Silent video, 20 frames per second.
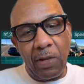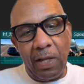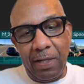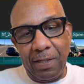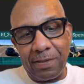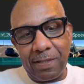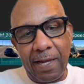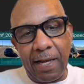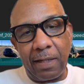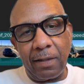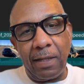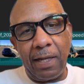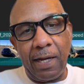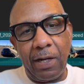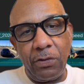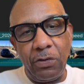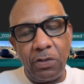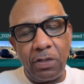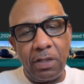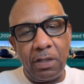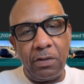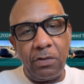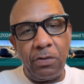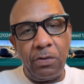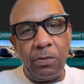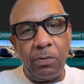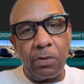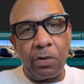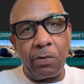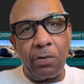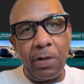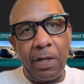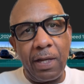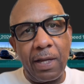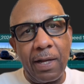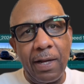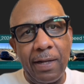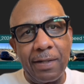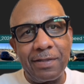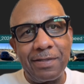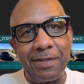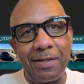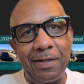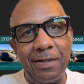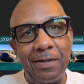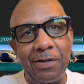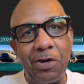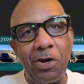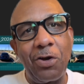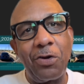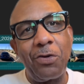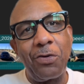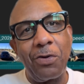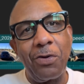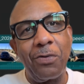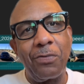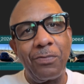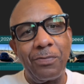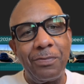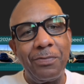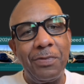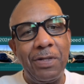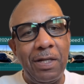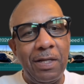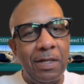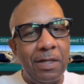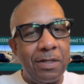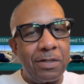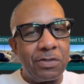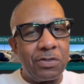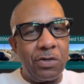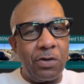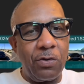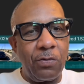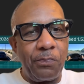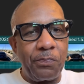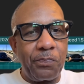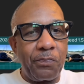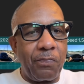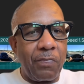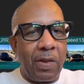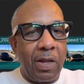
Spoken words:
exactly how you can do and create content on your own. So